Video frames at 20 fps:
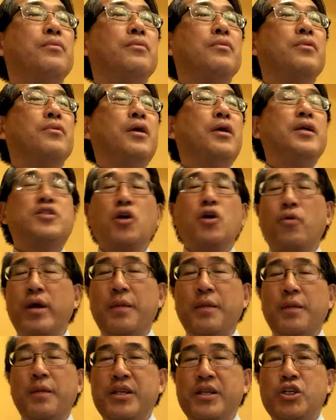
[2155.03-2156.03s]
It's already
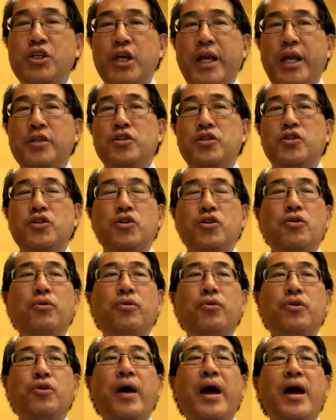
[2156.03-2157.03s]
been changed. So
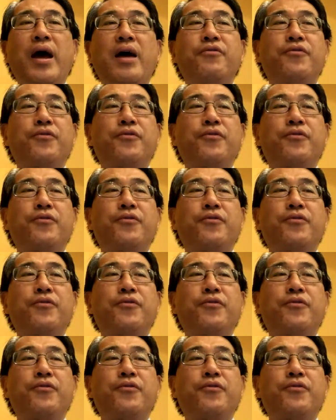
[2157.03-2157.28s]
you have